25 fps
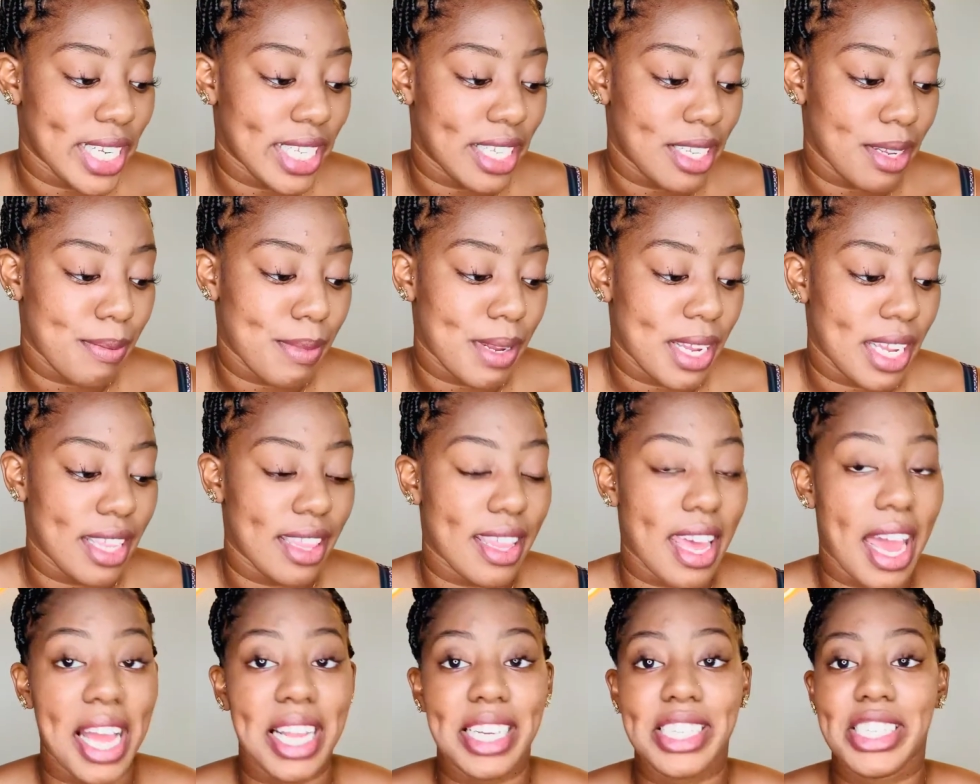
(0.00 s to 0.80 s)
to be
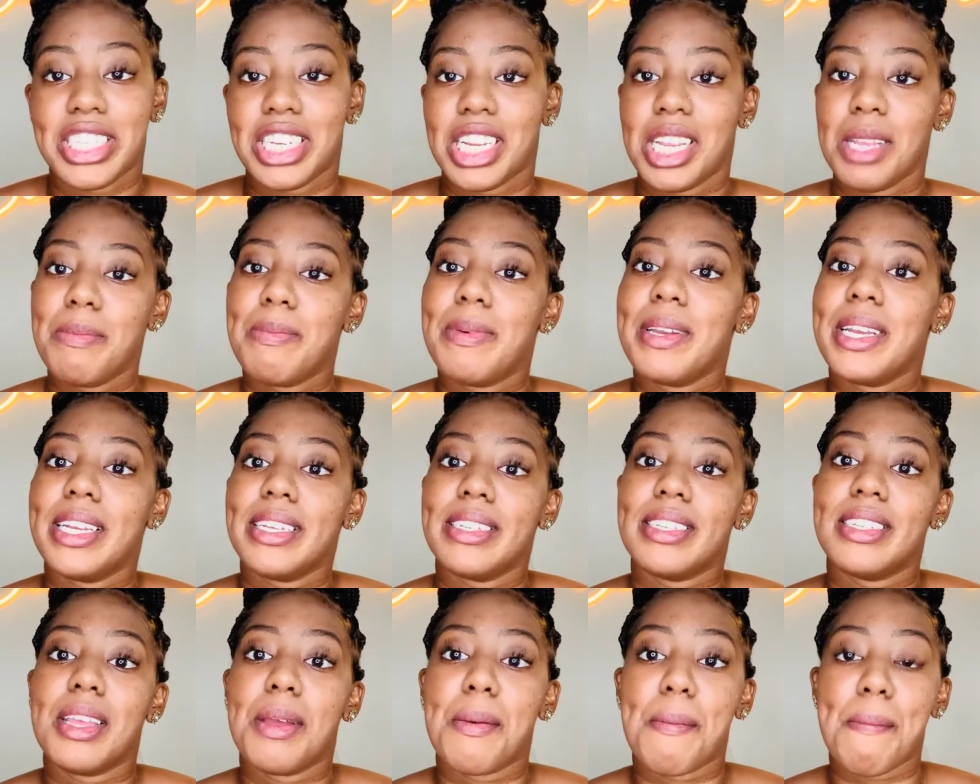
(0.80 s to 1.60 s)
that cheap
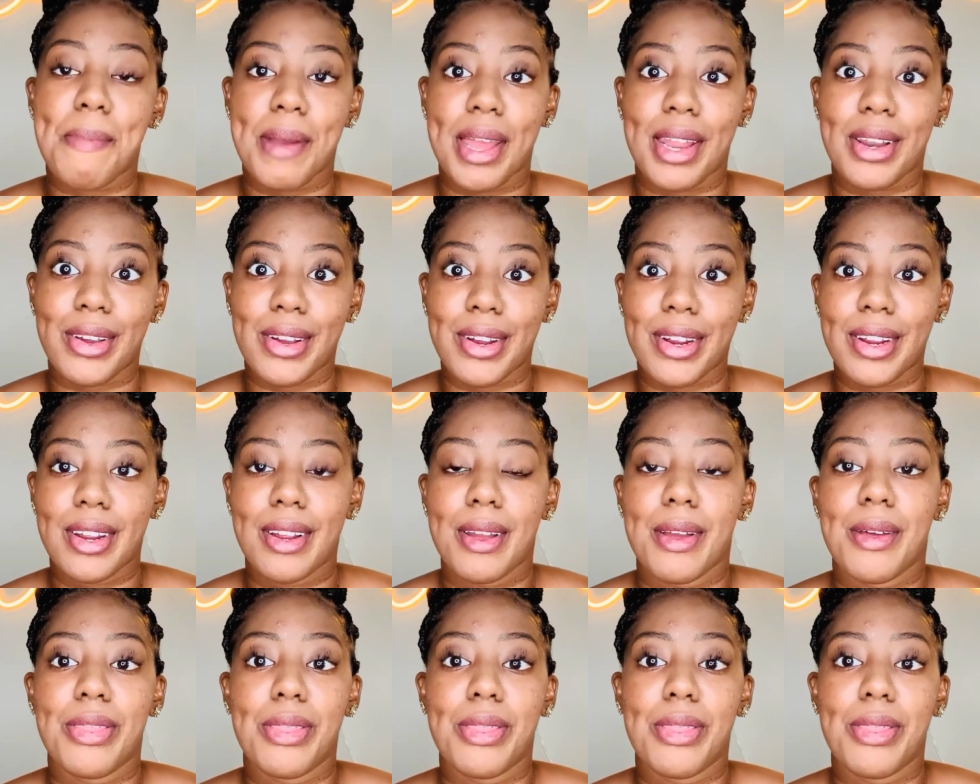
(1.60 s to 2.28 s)
isn't better.